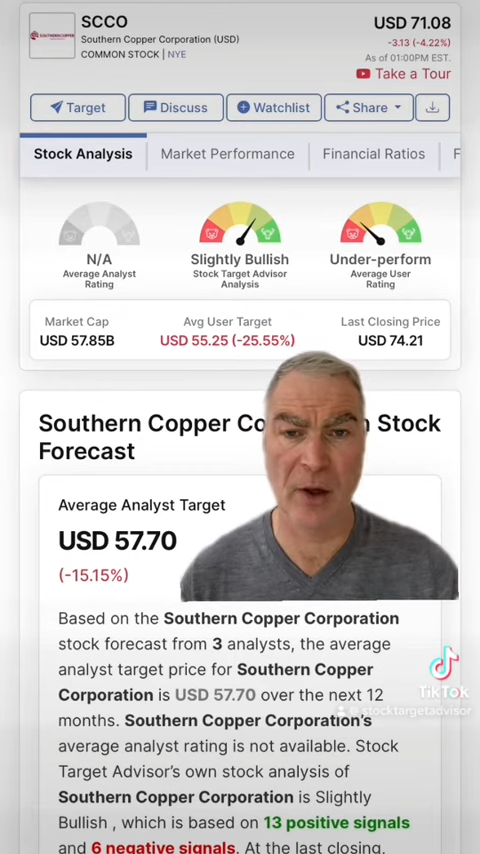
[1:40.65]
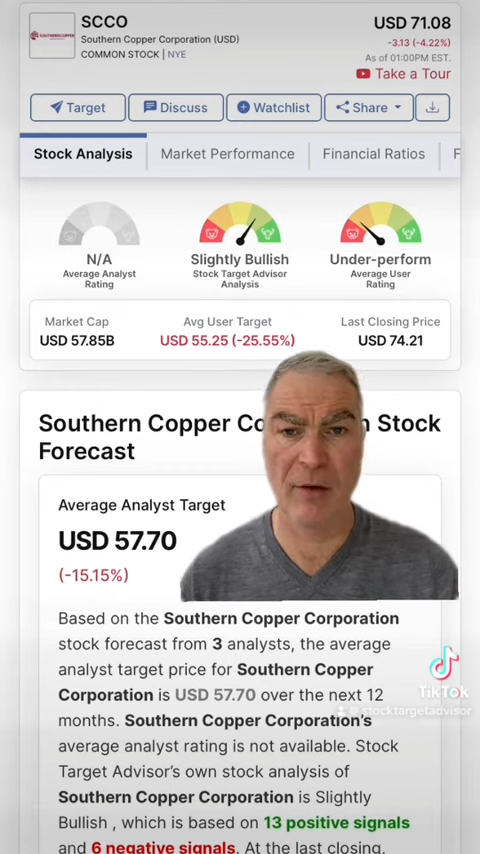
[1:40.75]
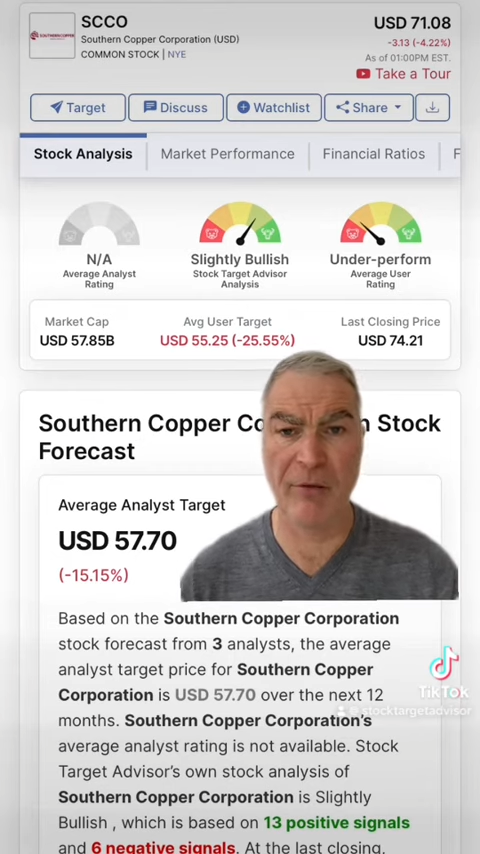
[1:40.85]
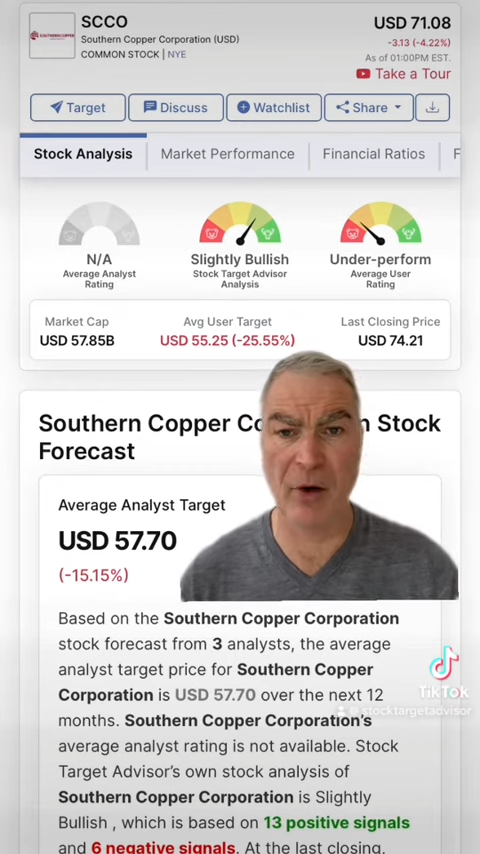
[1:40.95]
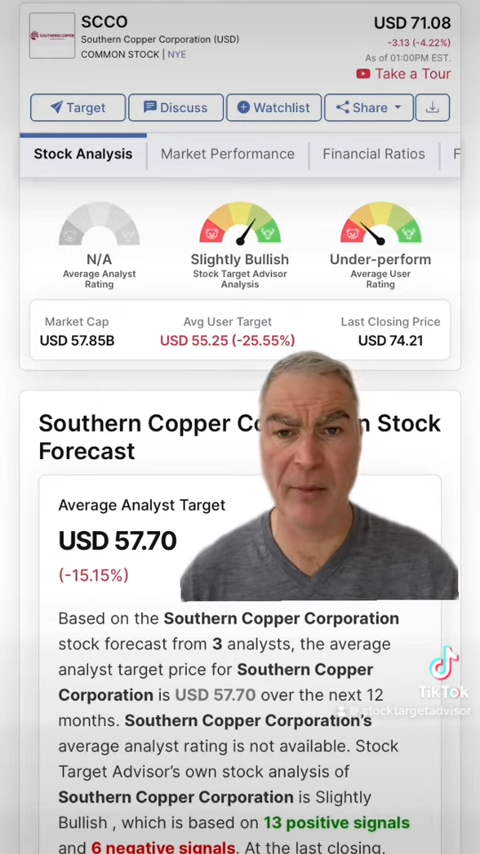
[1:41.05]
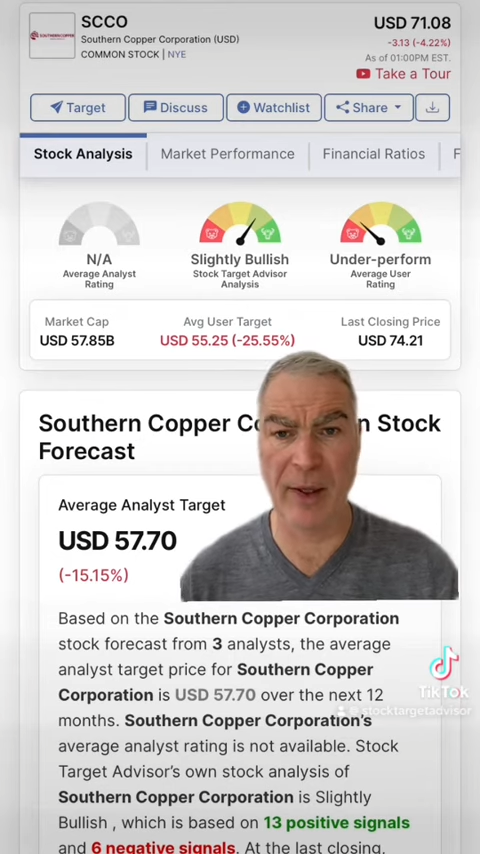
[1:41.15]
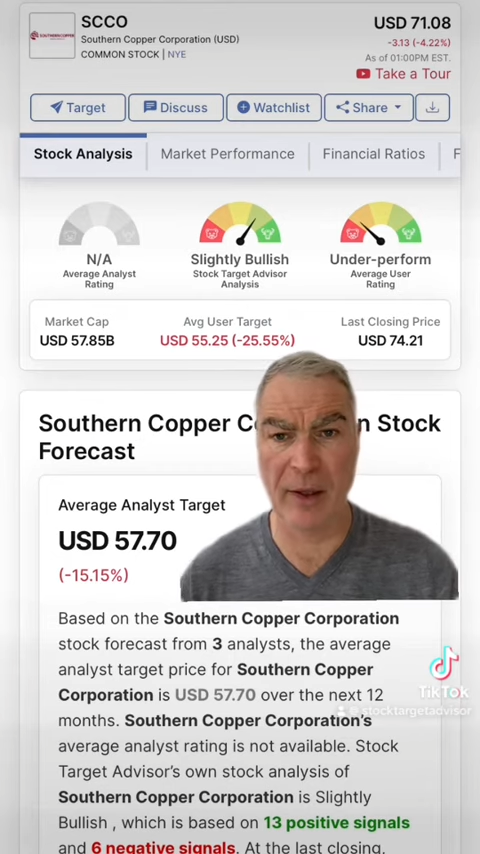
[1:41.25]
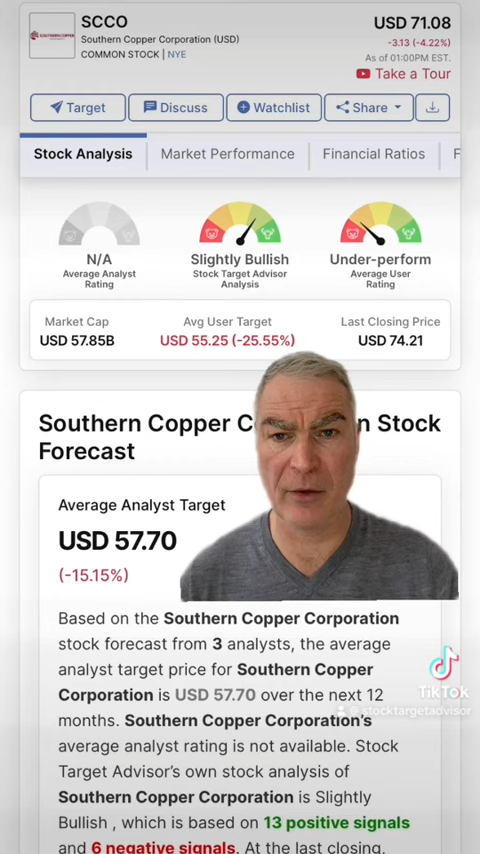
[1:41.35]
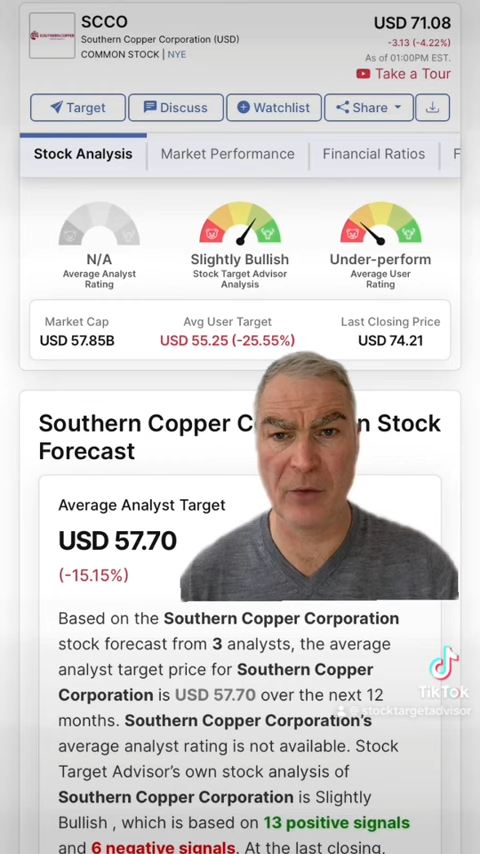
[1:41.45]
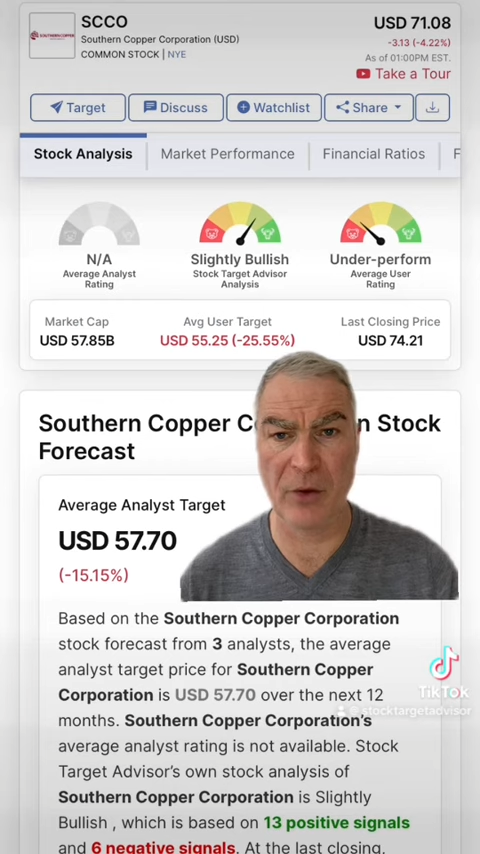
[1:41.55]
from
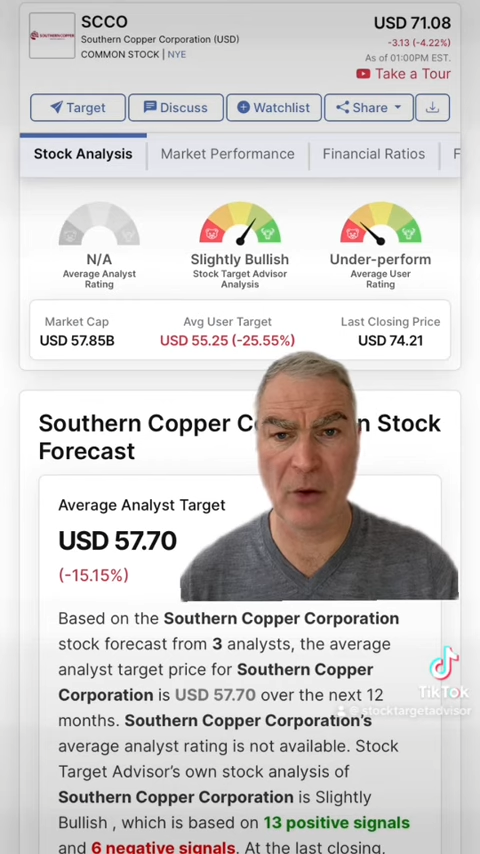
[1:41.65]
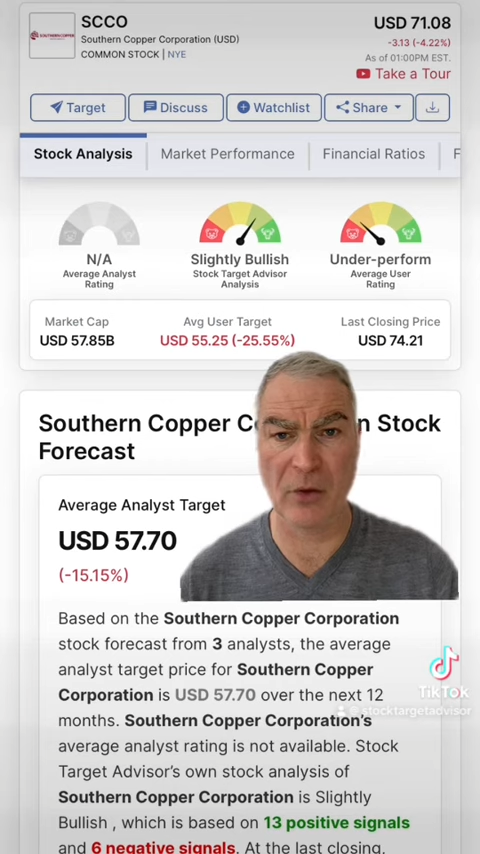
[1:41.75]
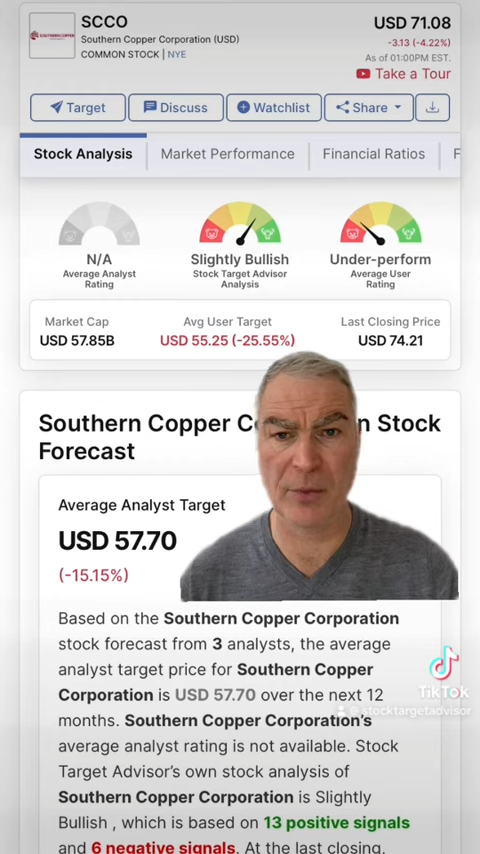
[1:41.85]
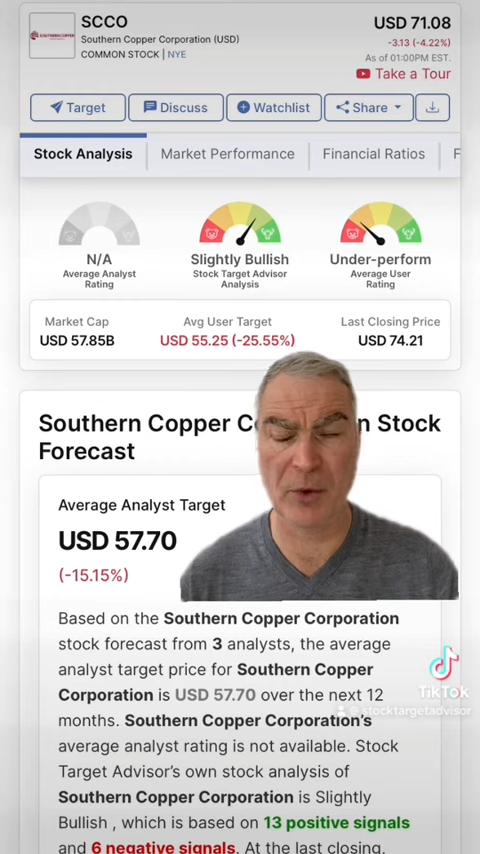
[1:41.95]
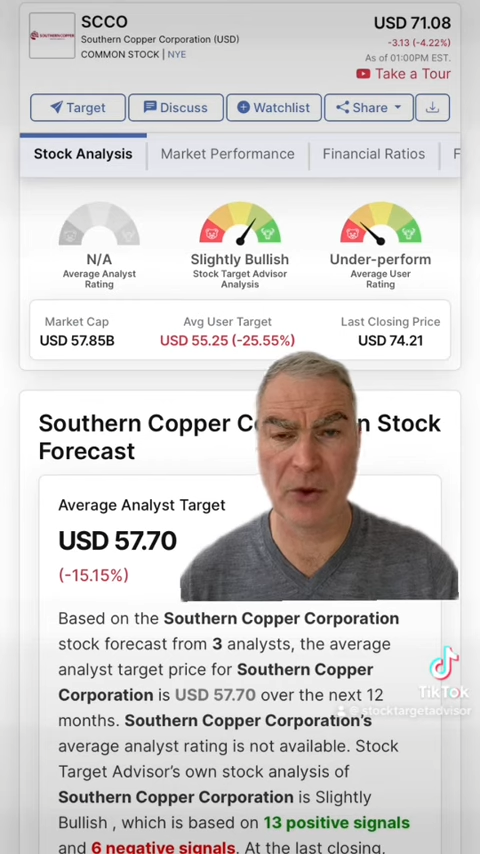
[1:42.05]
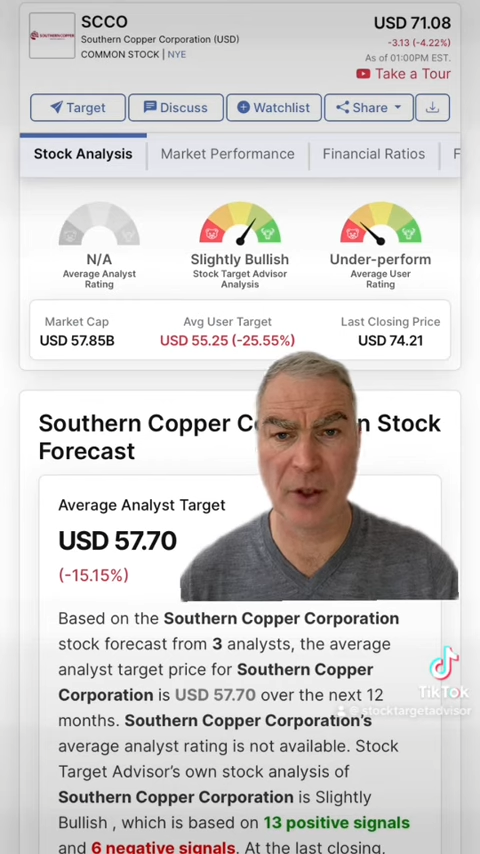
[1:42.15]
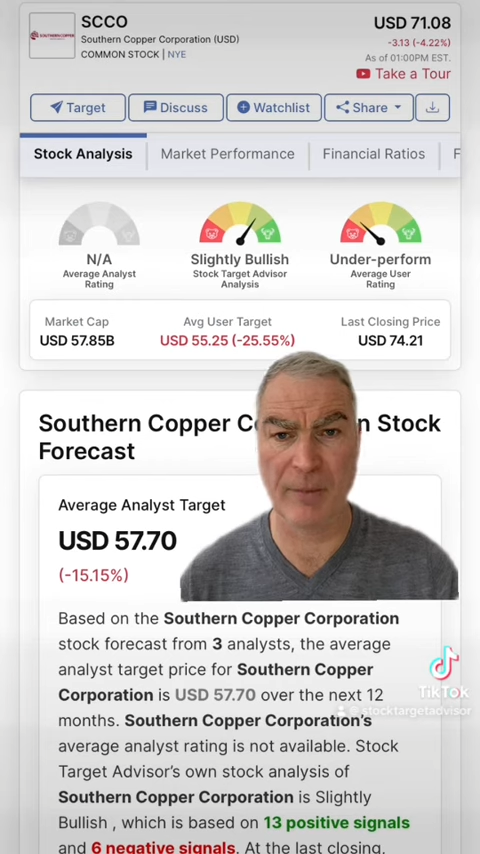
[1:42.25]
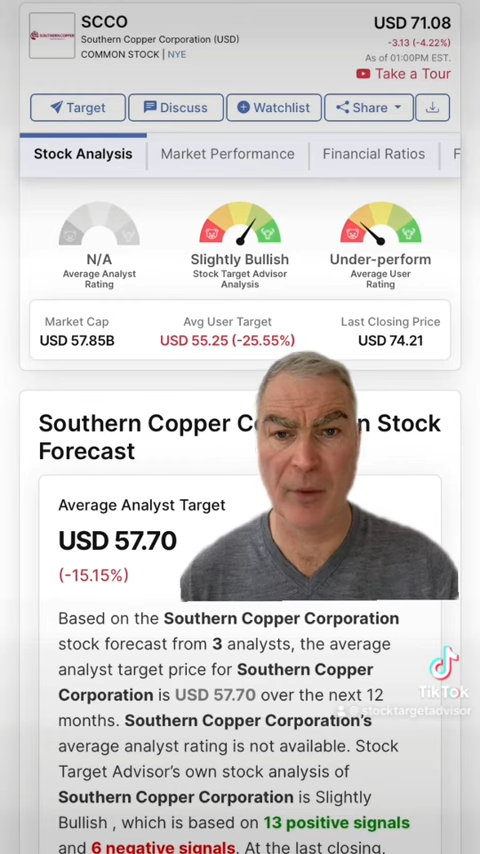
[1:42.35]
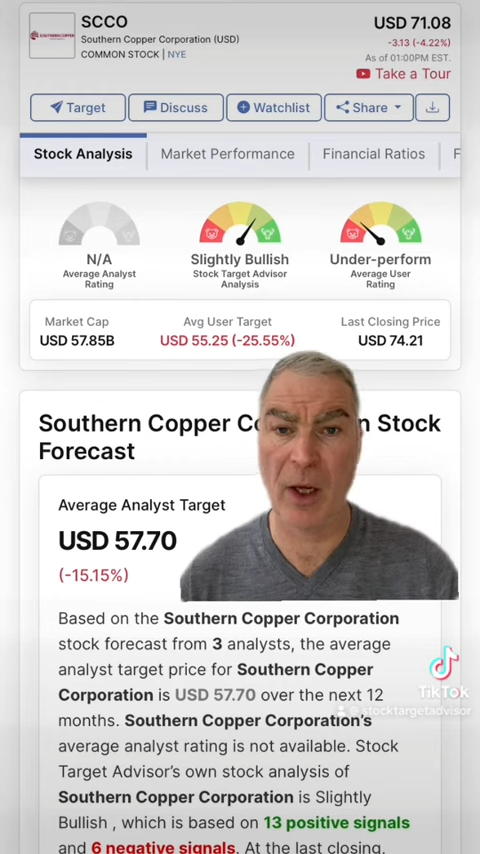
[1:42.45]
$83 per share.